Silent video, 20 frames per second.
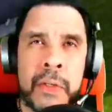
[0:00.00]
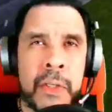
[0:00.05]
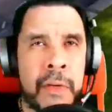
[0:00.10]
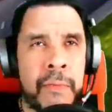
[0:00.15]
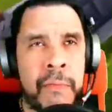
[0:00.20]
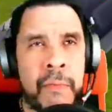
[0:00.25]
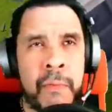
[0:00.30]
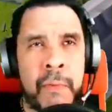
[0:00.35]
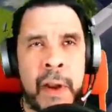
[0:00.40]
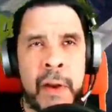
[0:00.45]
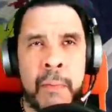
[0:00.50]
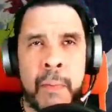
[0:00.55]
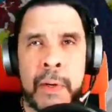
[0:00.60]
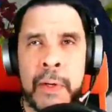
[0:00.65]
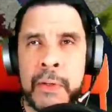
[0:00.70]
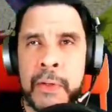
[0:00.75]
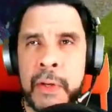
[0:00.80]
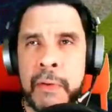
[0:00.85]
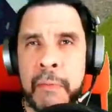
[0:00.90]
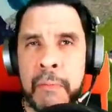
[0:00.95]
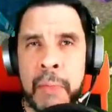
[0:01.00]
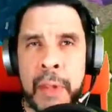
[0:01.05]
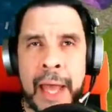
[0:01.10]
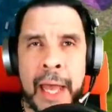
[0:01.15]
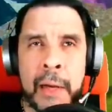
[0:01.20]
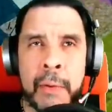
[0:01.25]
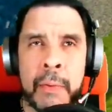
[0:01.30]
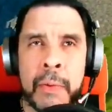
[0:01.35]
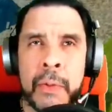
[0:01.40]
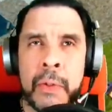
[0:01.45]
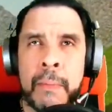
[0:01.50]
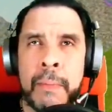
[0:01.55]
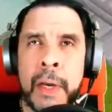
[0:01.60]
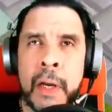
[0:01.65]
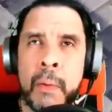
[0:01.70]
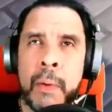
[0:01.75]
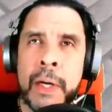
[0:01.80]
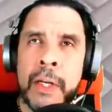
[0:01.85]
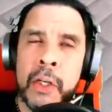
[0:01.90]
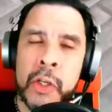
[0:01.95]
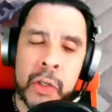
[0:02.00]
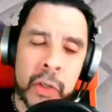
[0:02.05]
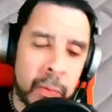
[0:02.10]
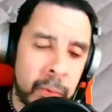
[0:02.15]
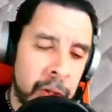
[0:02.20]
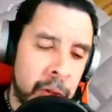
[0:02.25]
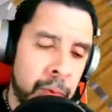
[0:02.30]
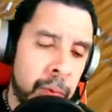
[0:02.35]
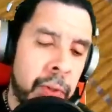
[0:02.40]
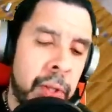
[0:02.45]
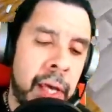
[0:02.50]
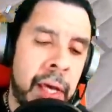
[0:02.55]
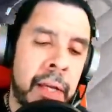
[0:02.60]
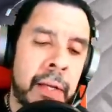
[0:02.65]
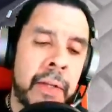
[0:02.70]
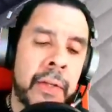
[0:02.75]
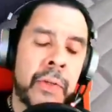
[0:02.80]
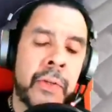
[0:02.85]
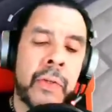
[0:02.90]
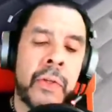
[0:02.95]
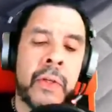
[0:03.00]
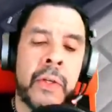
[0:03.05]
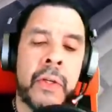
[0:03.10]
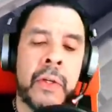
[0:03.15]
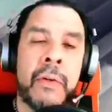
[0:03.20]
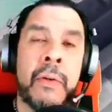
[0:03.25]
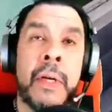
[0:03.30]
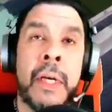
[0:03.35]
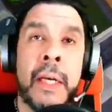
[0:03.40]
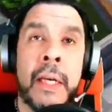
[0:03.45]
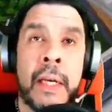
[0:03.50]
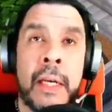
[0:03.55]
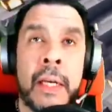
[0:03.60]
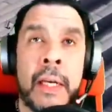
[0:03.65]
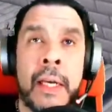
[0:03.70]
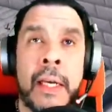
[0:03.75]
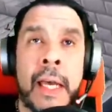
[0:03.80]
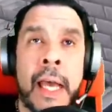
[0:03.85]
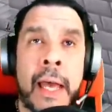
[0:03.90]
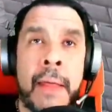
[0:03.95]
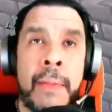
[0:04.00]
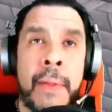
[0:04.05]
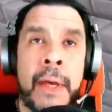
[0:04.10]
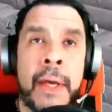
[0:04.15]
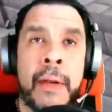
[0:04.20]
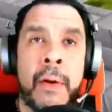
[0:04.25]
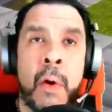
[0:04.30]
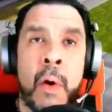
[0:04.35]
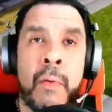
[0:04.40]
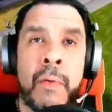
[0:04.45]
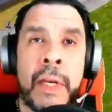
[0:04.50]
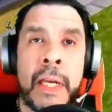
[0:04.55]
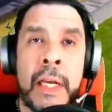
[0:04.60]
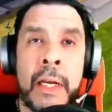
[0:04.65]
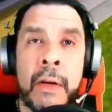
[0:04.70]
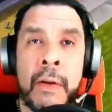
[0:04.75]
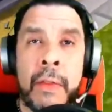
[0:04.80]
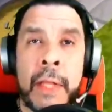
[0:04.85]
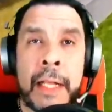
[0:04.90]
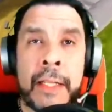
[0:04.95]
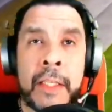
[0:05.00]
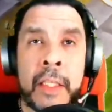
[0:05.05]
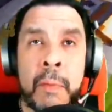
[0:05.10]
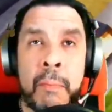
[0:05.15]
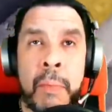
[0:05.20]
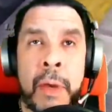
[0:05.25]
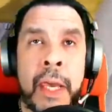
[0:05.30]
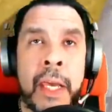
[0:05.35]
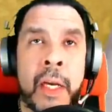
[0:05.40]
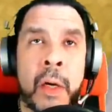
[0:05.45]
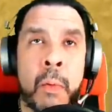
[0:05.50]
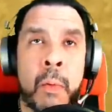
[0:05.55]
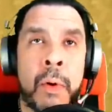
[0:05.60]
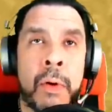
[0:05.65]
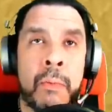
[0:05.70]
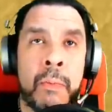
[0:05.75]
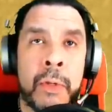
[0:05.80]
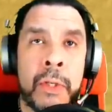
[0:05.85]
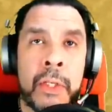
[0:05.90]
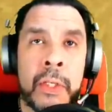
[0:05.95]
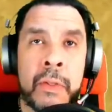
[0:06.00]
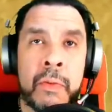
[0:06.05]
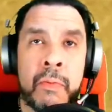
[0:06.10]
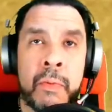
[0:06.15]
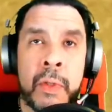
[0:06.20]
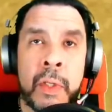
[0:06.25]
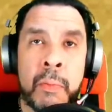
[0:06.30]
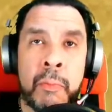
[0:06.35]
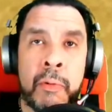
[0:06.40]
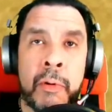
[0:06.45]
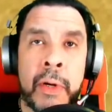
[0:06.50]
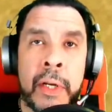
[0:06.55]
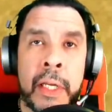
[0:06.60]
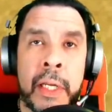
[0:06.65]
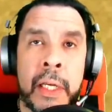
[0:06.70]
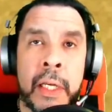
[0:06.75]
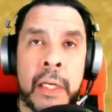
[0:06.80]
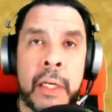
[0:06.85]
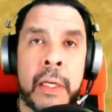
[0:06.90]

different red ones, there's different black ones. I'm not quite sure which one that is, And then over here, that's the pink one, which is really pretty.